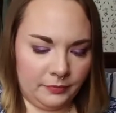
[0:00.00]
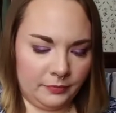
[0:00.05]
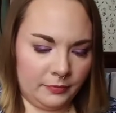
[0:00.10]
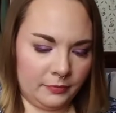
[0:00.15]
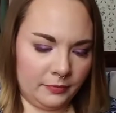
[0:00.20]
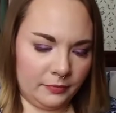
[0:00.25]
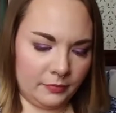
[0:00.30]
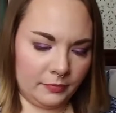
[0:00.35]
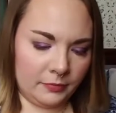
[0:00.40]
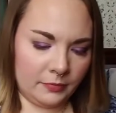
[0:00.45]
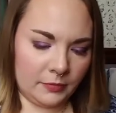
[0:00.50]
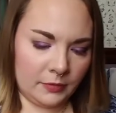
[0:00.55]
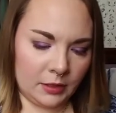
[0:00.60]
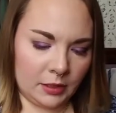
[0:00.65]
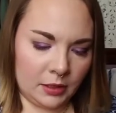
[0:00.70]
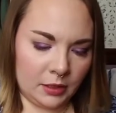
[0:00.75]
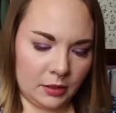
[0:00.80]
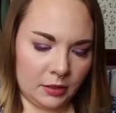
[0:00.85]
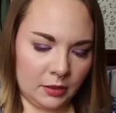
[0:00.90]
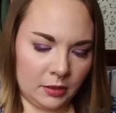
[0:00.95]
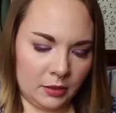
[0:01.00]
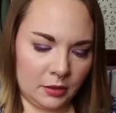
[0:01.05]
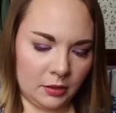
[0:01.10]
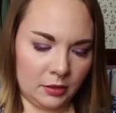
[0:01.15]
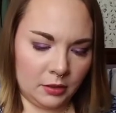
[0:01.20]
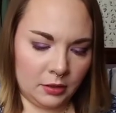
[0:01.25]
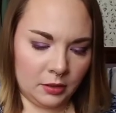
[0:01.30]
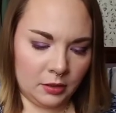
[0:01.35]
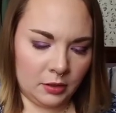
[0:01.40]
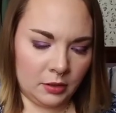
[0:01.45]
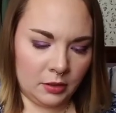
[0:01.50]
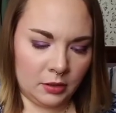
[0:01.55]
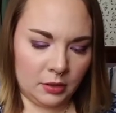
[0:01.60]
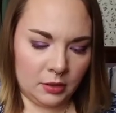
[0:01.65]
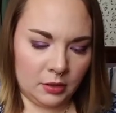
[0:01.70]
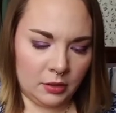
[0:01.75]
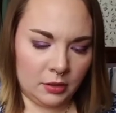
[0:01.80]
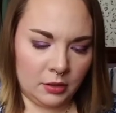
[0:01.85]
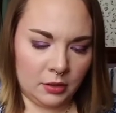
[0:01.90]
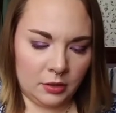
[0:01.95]

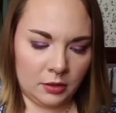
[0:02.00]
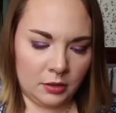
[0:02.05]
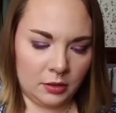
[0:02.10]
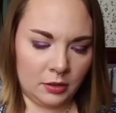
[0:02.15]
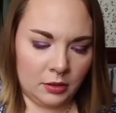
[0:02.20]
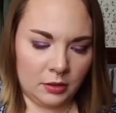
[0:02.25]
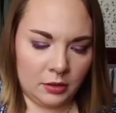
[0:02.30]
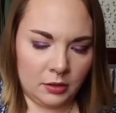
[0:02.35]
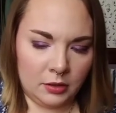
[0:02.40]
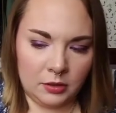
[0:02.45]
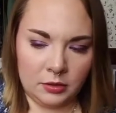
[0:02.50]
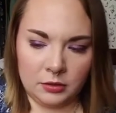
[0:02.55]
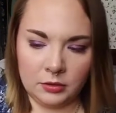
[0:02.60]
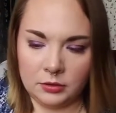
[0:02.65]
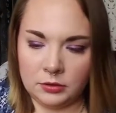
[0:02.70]
Nobody speaks.